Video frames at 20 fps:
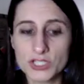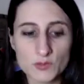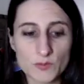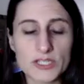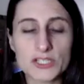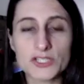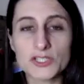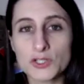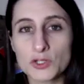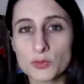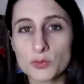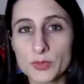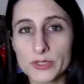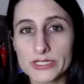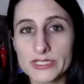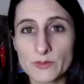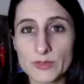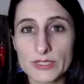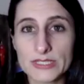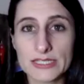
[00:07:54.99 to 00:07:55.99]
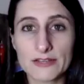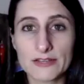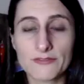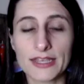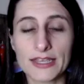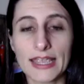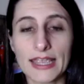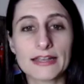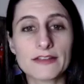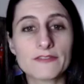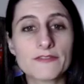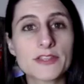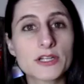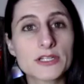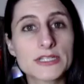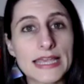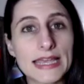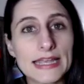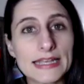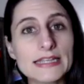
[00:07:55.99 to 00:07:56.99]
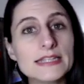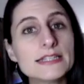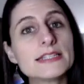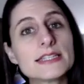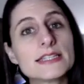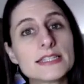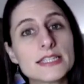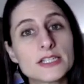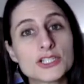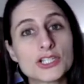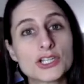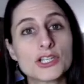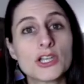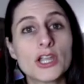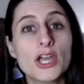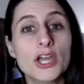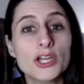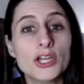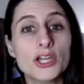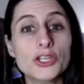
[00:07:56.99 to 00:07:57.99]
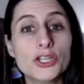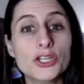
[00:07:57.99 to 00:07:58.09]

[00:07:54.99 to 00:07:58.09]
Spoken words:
Just be super specific. And if there's any decision